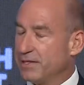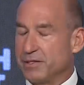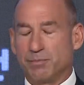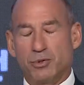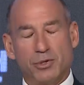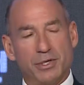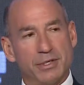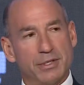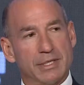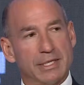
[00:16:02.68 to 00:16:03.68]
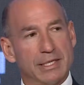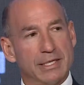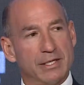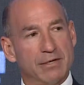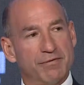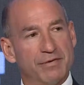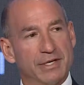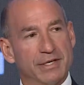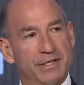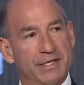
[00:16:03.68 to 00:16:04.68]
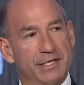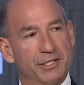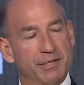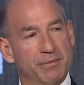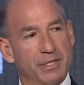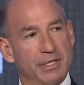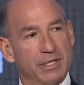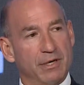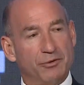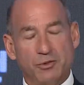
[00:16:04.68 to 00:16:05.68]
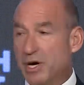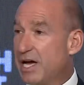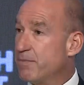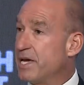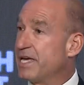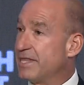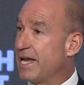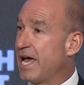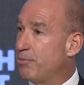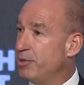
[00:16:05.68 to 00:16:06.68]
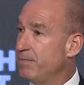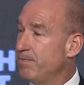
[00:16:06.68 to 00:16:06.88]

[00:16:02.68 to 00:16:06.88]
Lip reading: the support of the leadership of Dubai in making that happen.